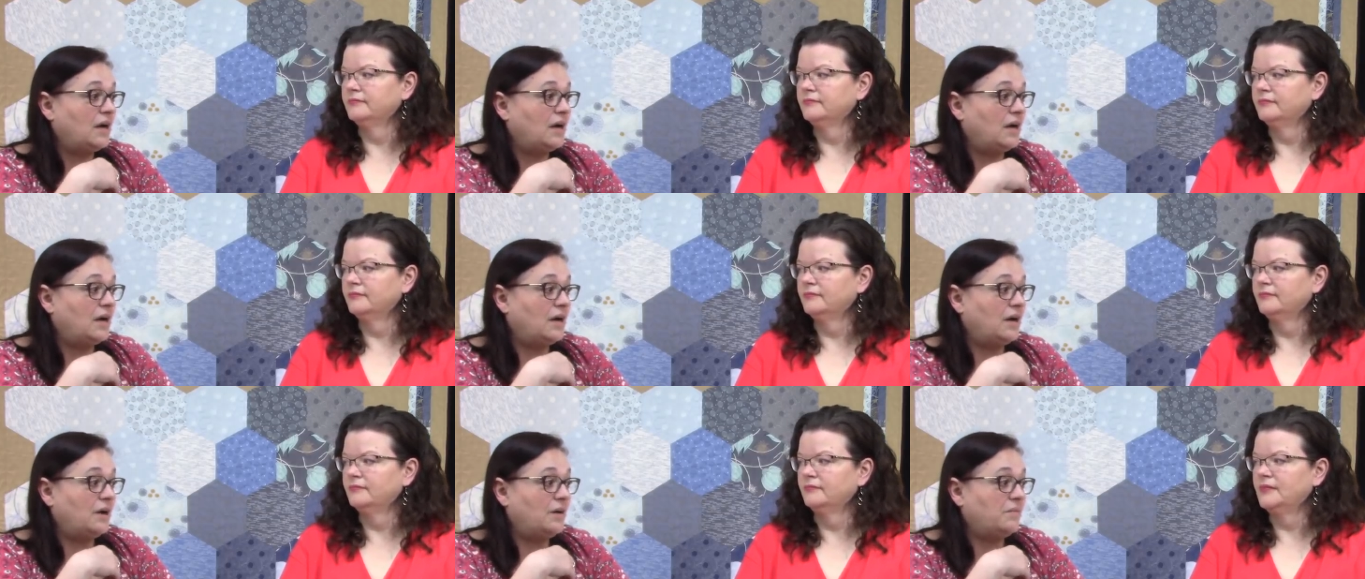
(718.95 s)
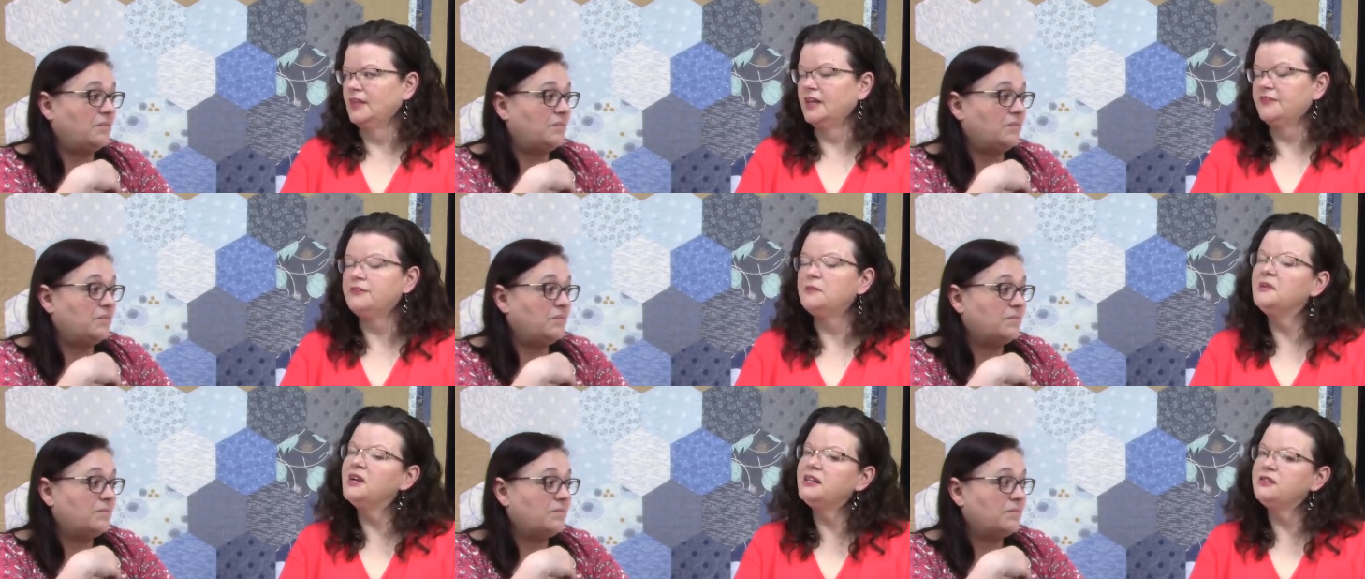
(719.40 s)
Speaker 1: Um,
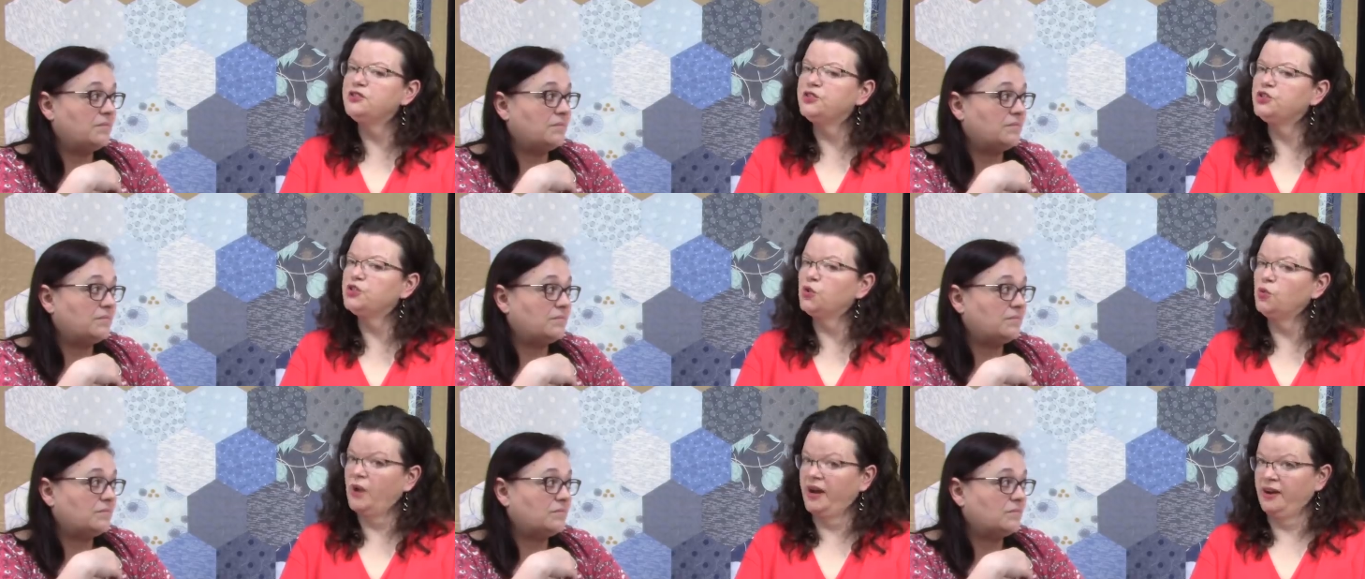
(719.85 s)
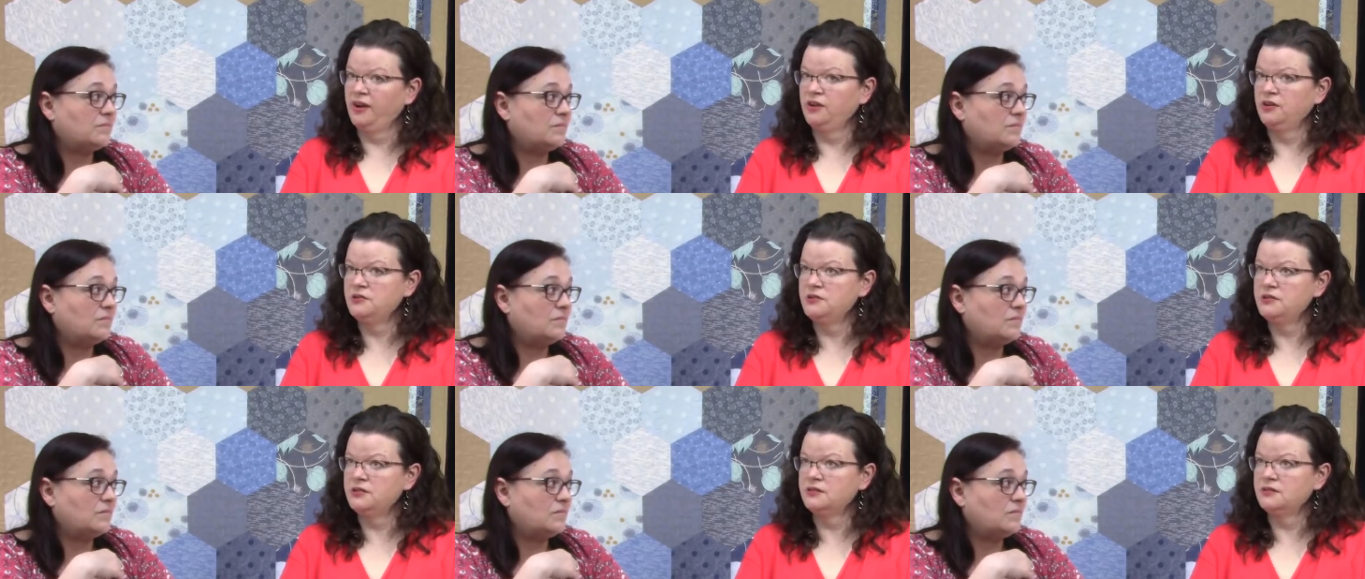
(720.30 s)
if I'm cutting
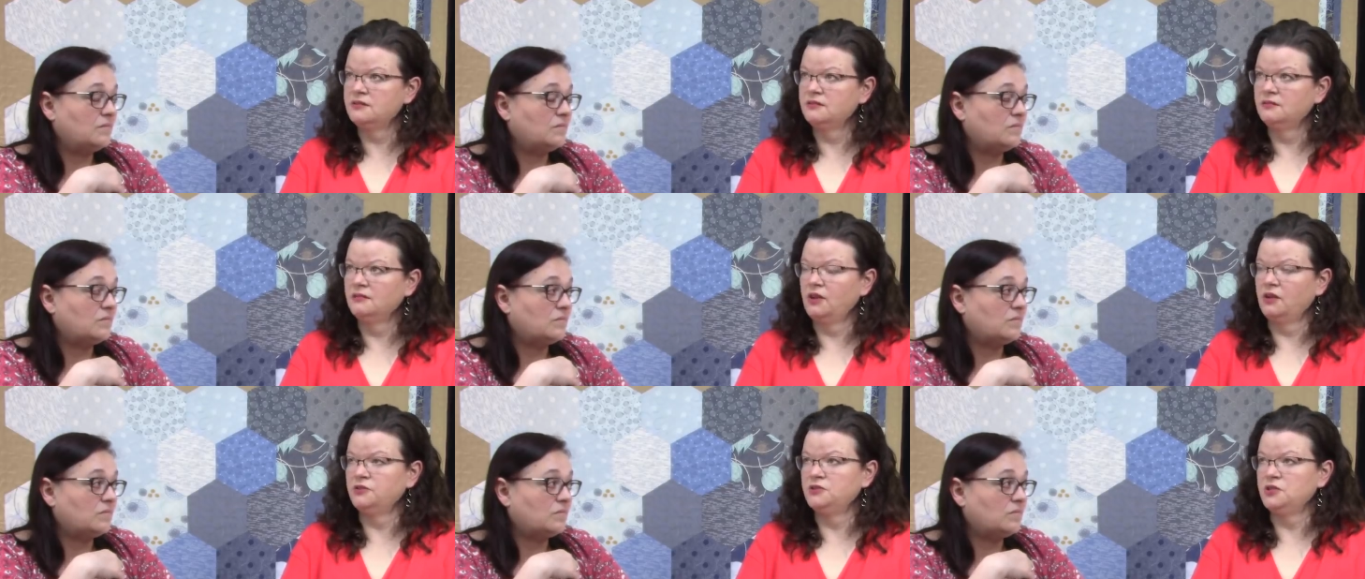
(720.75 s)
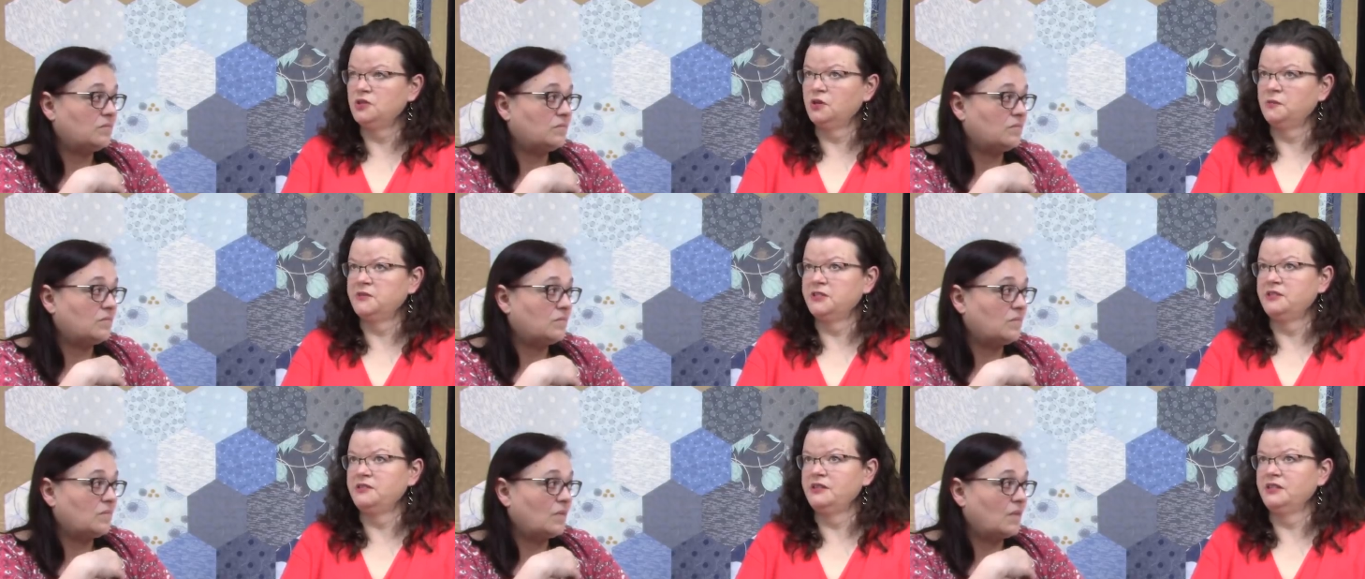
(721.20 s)
squares, I'll do
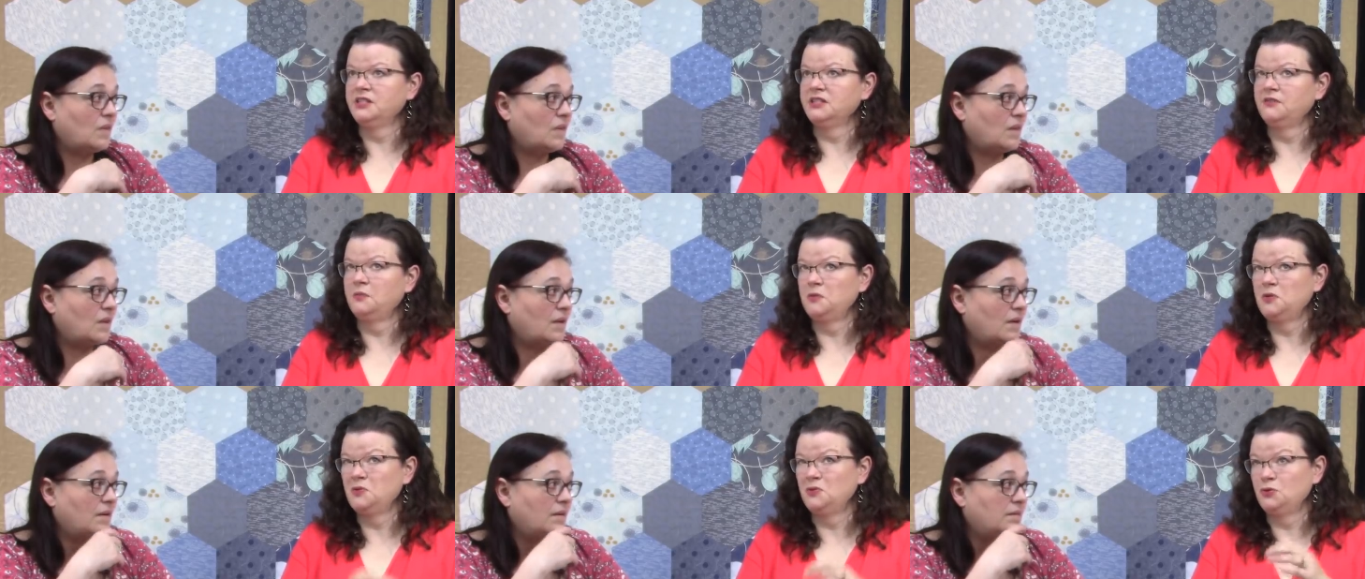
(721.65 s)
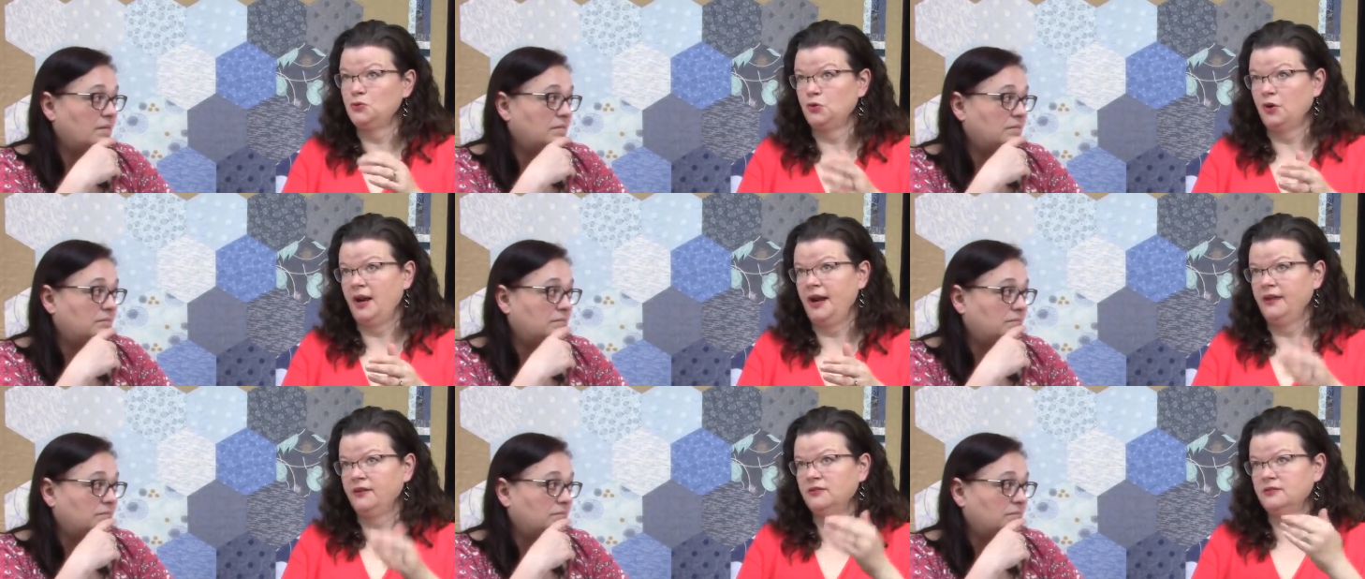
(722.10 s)
up to six. If I'm doing
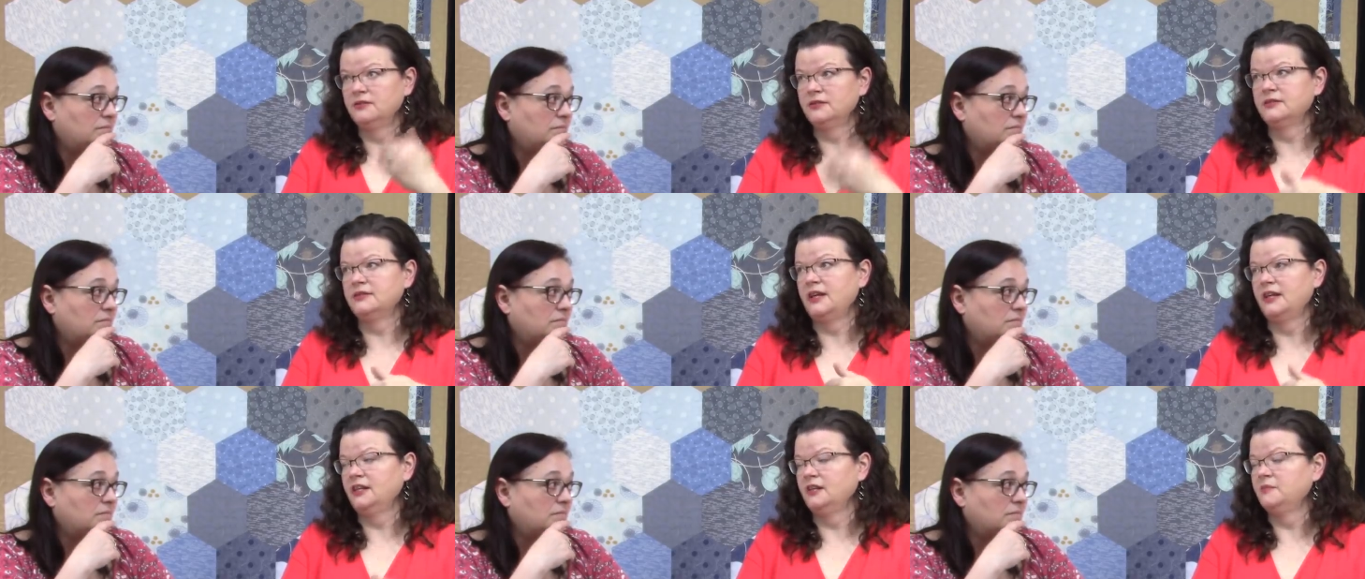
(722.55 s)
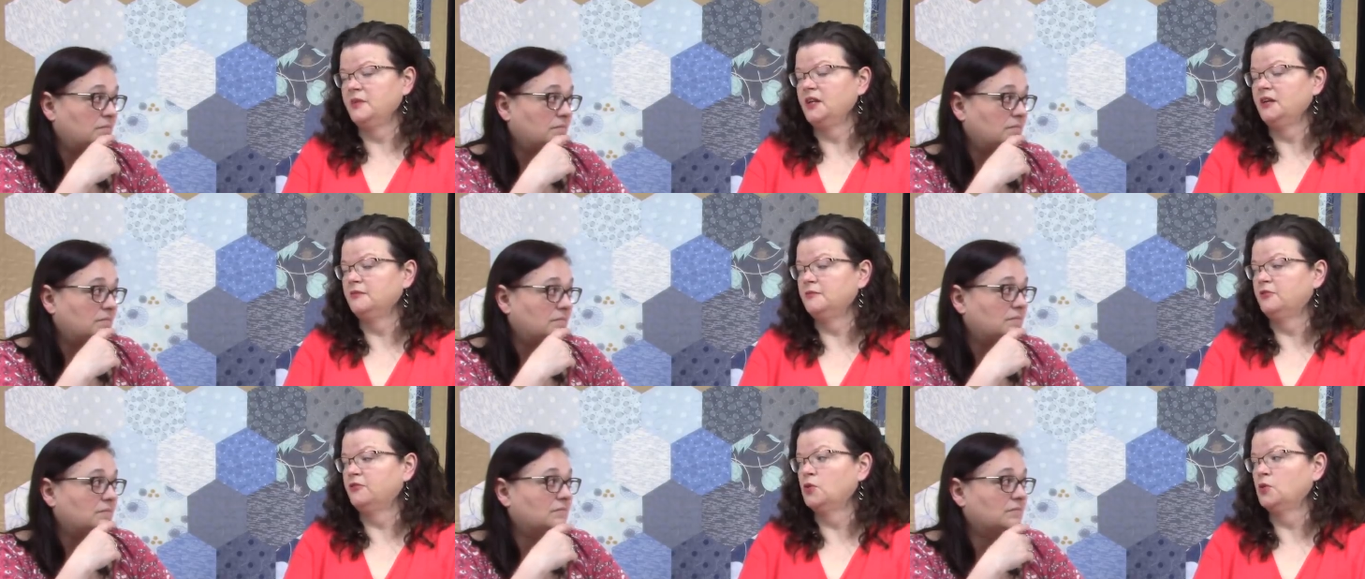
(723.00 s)
triangles, I limit it
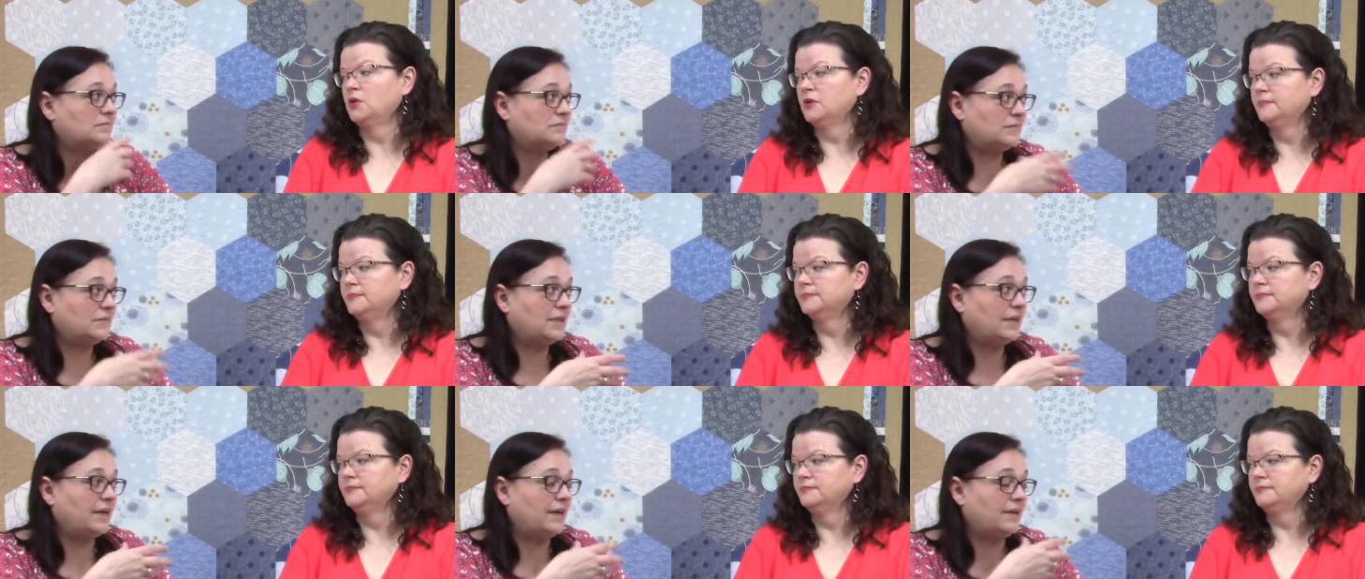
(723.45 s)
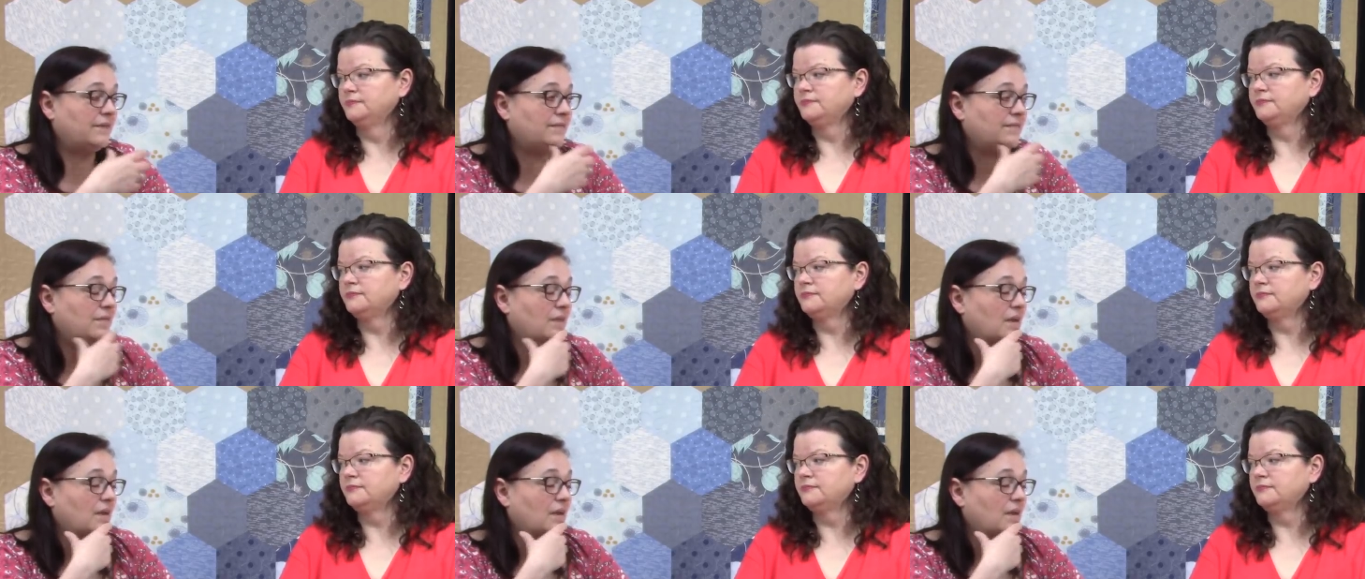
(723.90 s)
at four. Yeah.